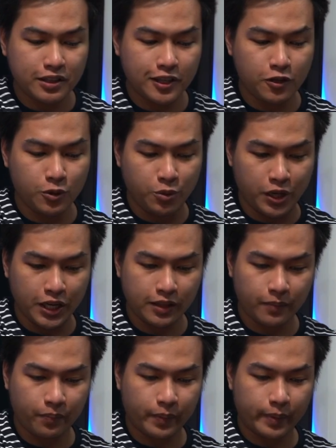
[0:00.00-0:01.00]
the unit,
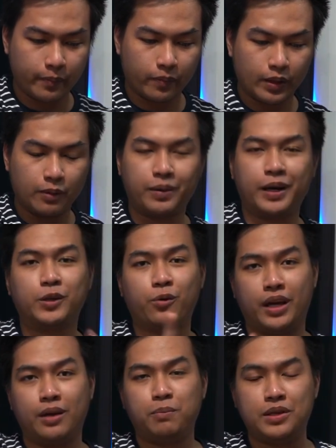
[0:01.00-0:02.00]
by the
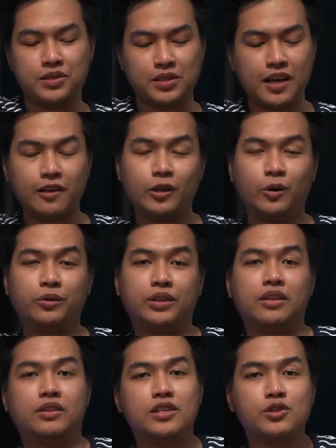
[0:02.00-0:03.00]
way, please take note
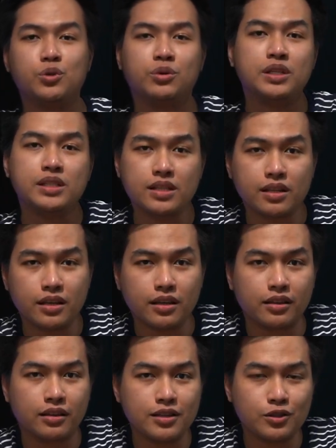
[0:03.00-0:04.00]
that this
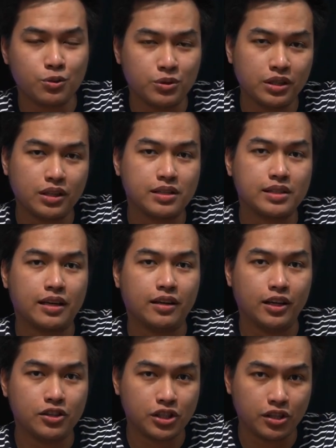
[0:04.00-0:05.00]
unit is an
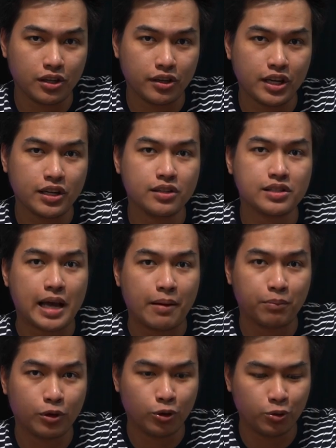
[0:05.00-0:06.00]
engineering
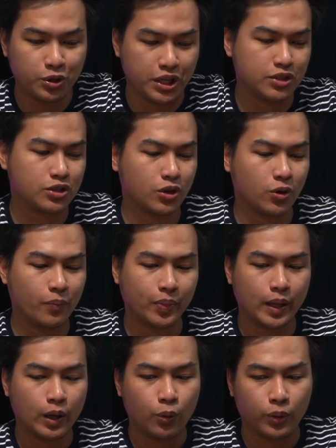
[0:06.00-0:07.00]
sample only. So
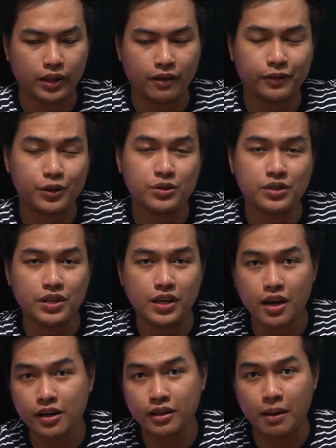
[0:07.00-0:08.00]
whatever you see
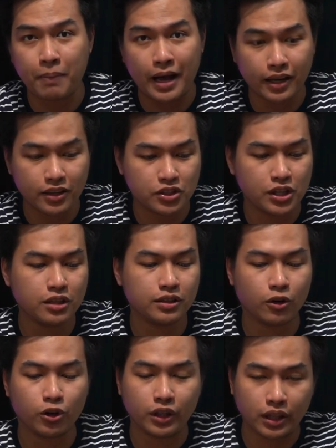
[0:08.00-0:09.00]
here, the packaging, the
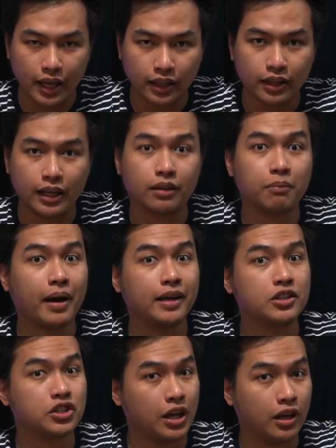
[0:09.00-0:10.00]
content, it might
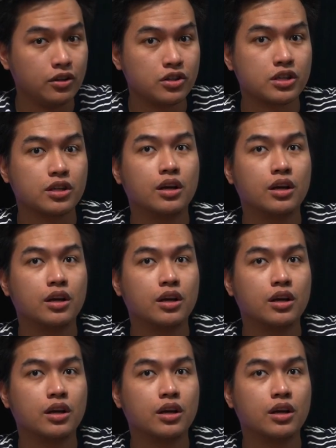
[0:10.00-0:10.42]
change